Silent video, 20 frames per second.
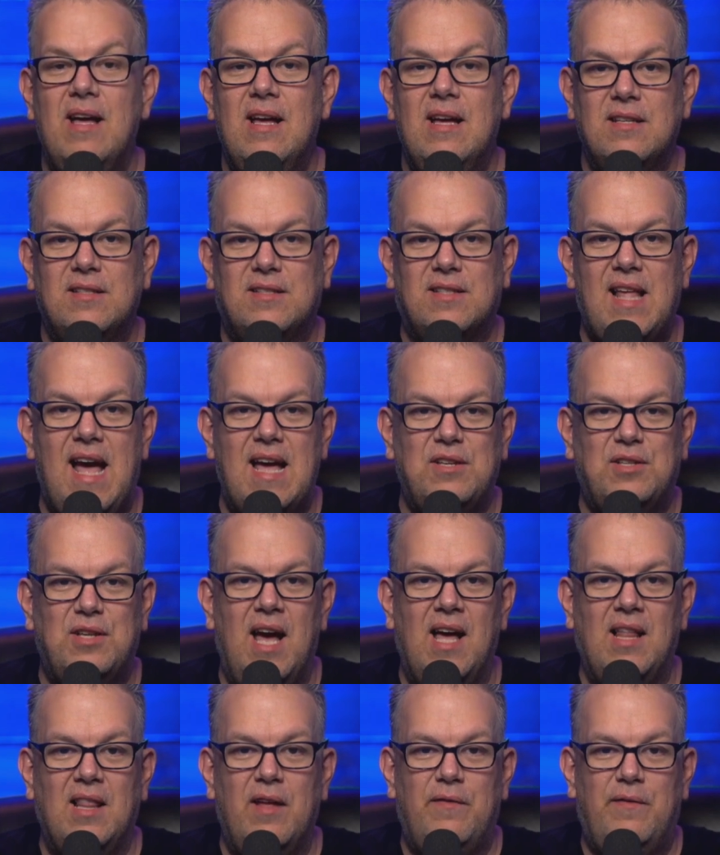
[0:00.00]
slash
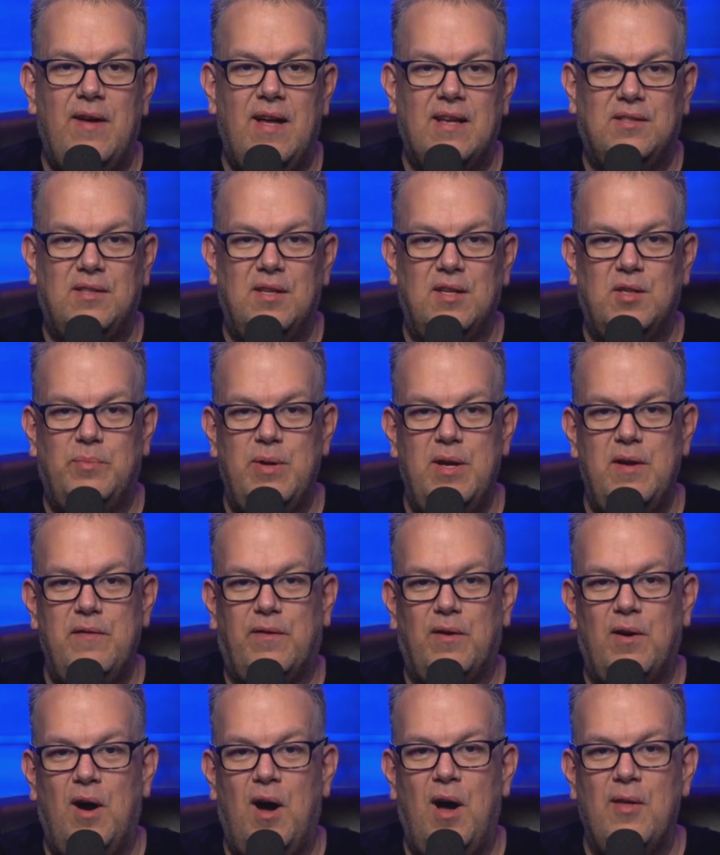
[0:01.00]
LFS6B
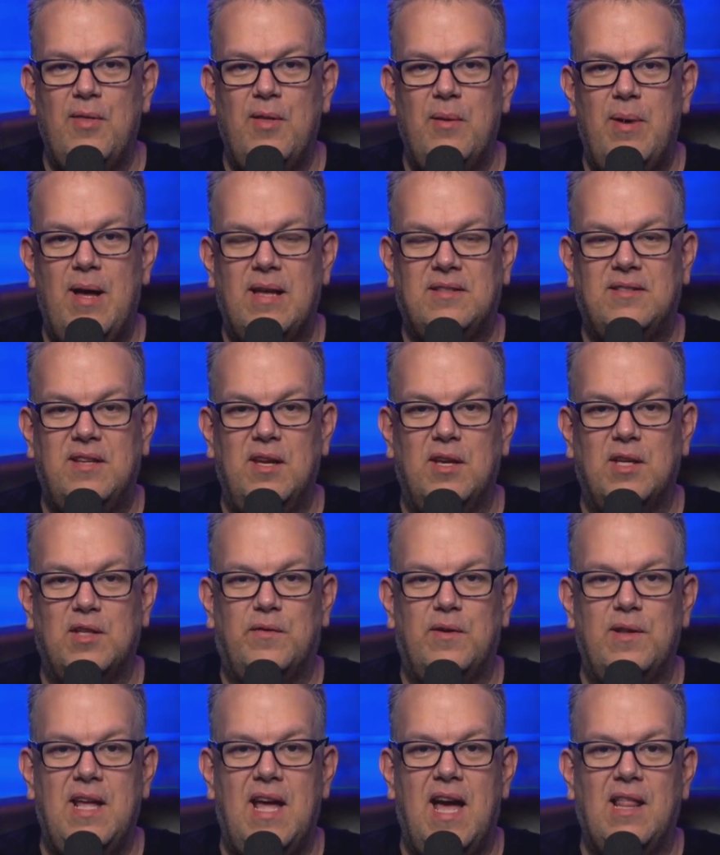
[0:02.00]
for all the best deals
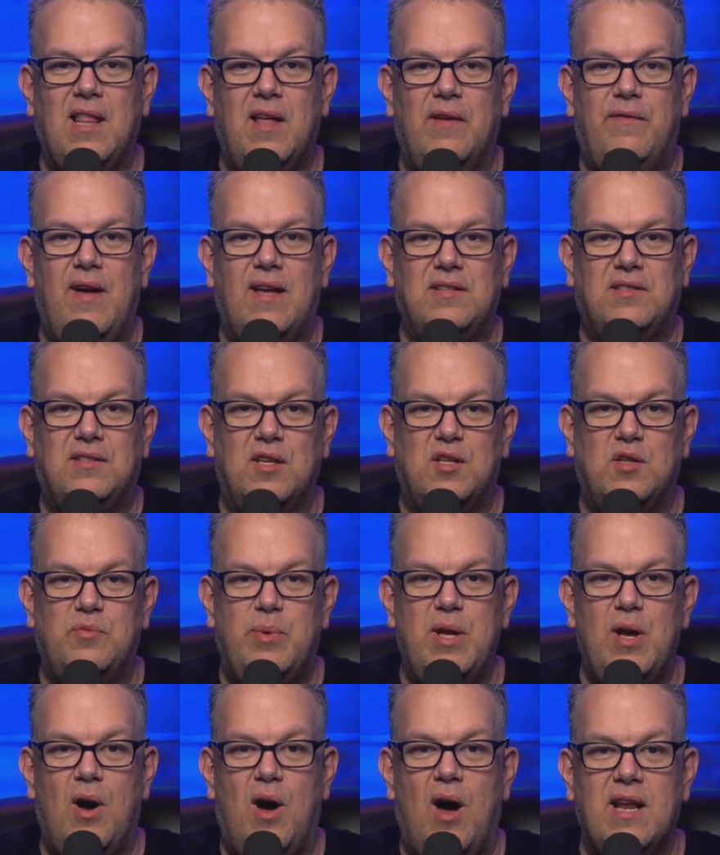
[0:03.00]
for the
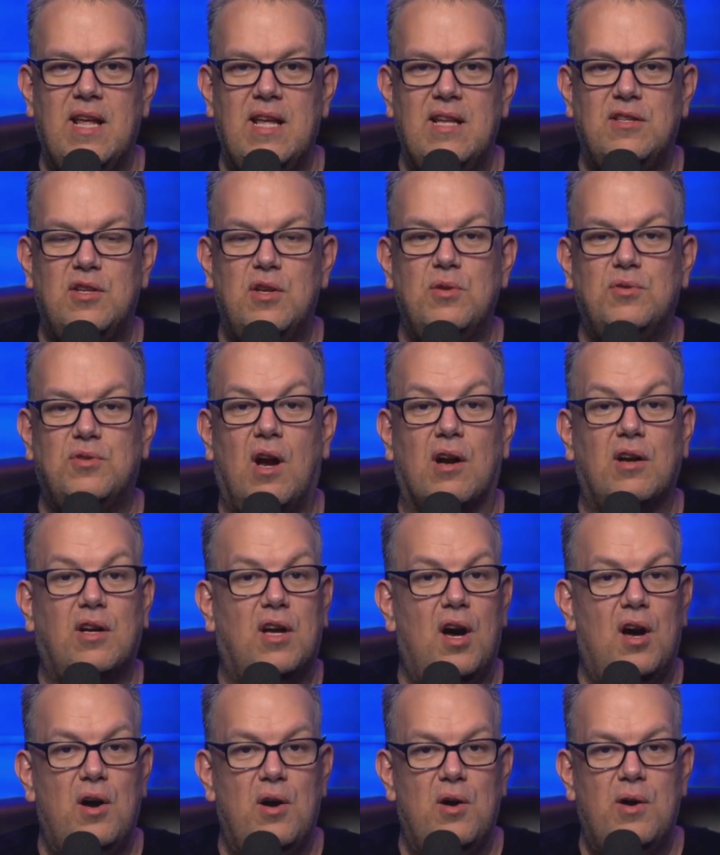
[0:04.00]
LFS6B audience. Use our
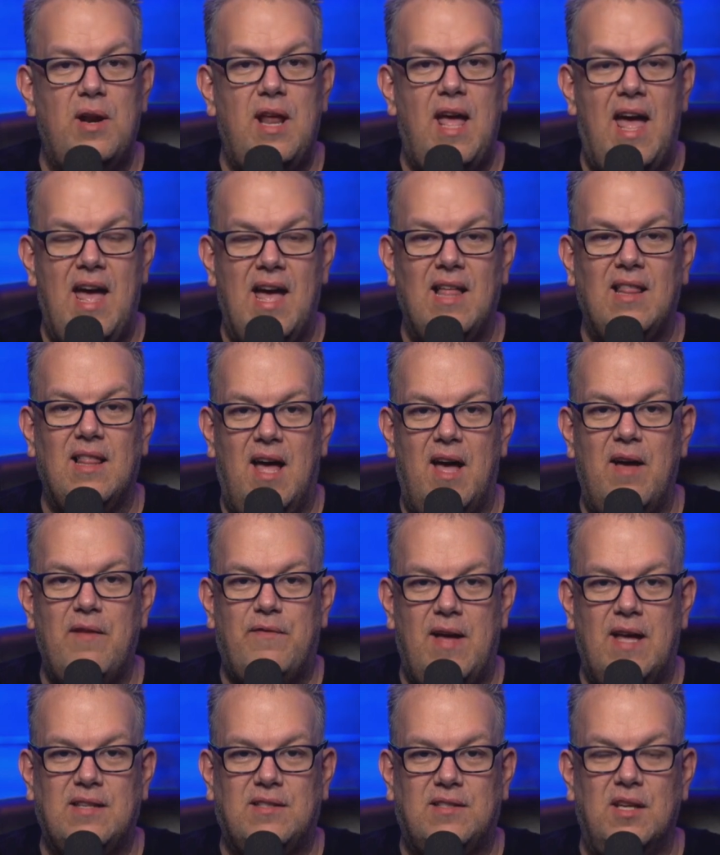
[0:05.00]
code
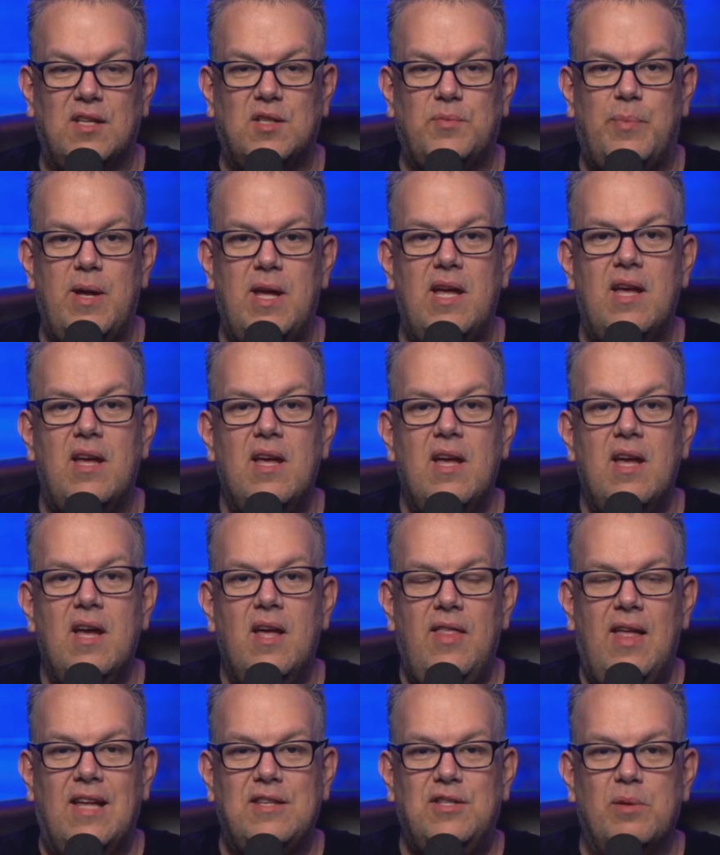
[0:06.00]

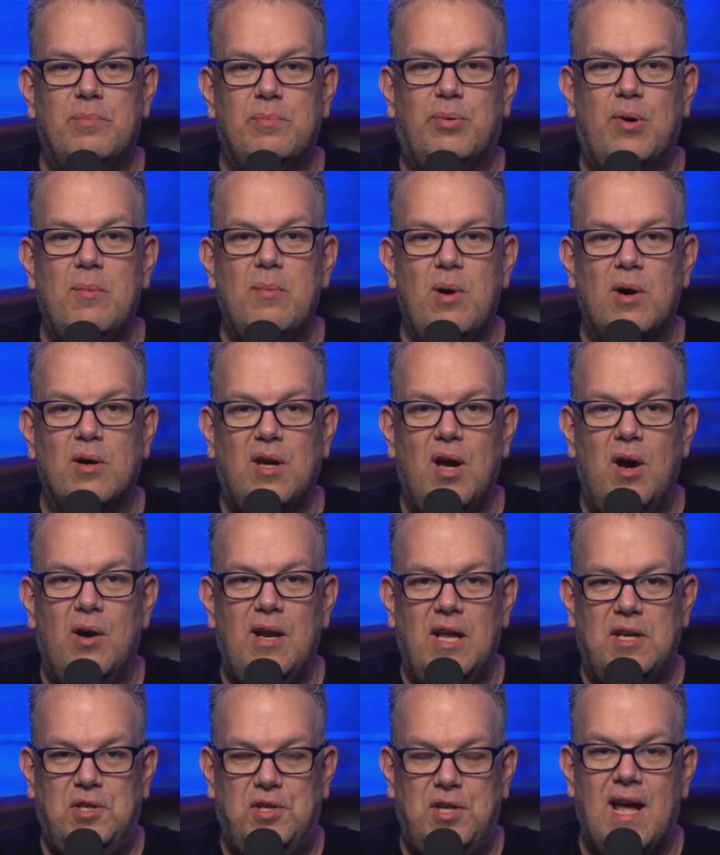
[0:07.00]
LFS6B. That's your promo code
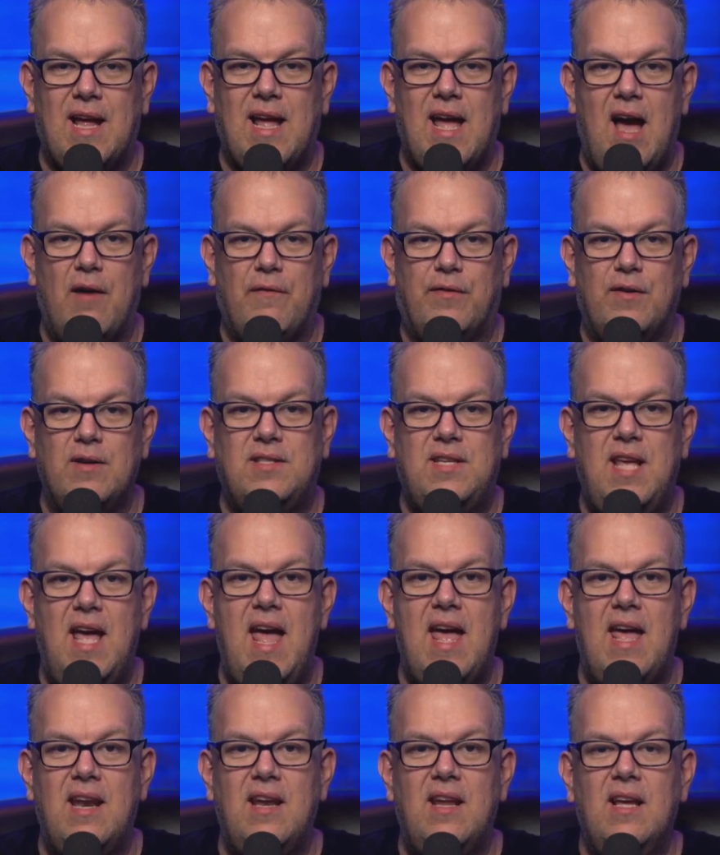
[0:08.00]
at checkout for
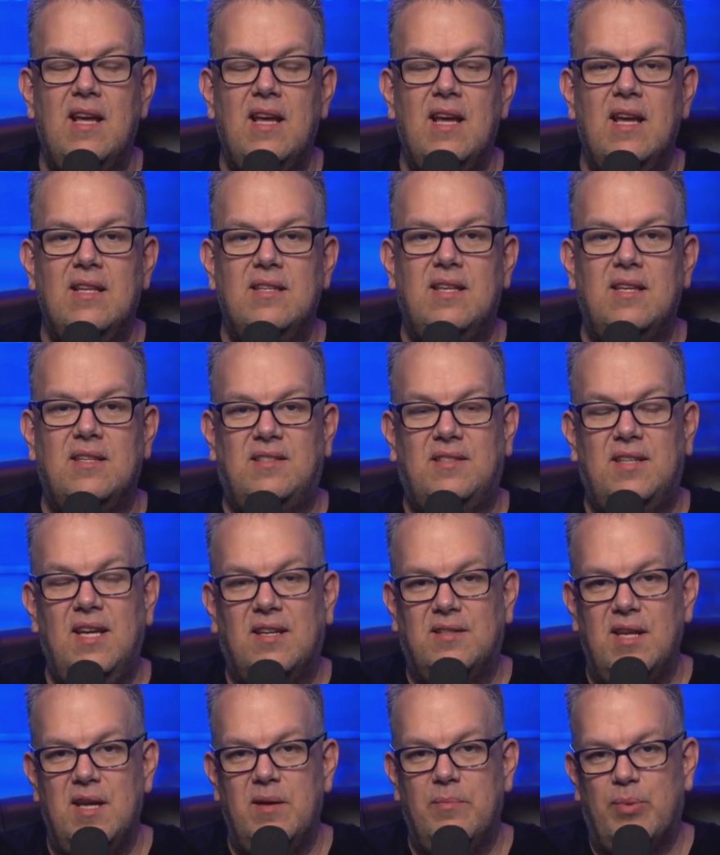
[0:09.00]
10 to
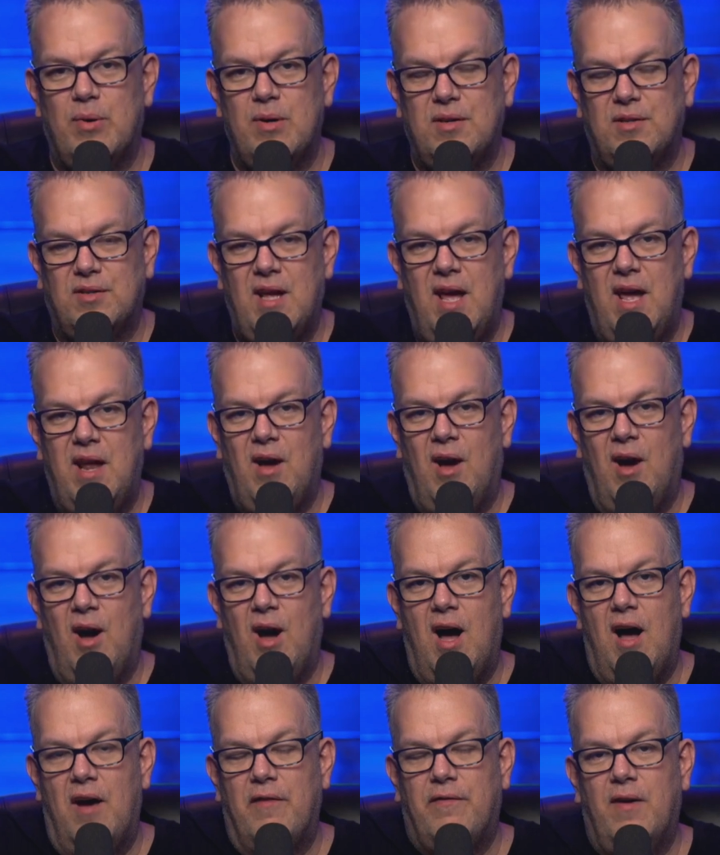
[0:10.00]
60%
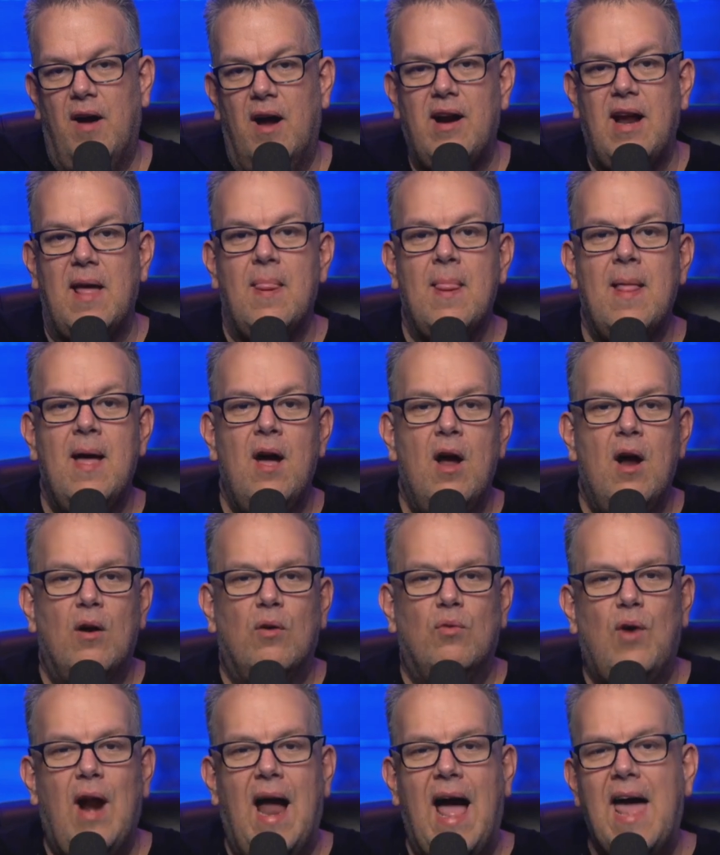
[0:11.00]
off. All right,
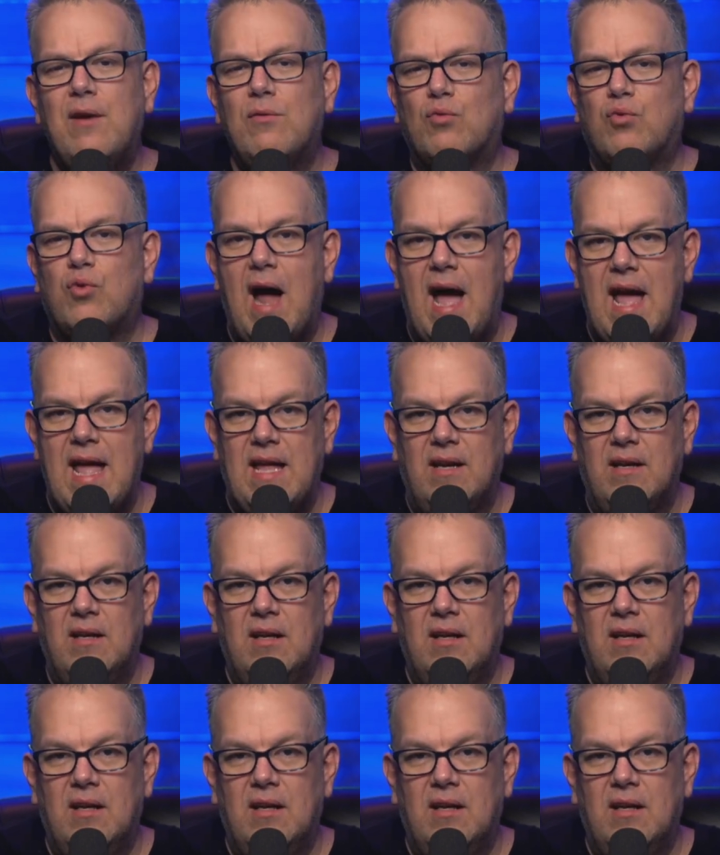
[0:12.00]
Ron Wright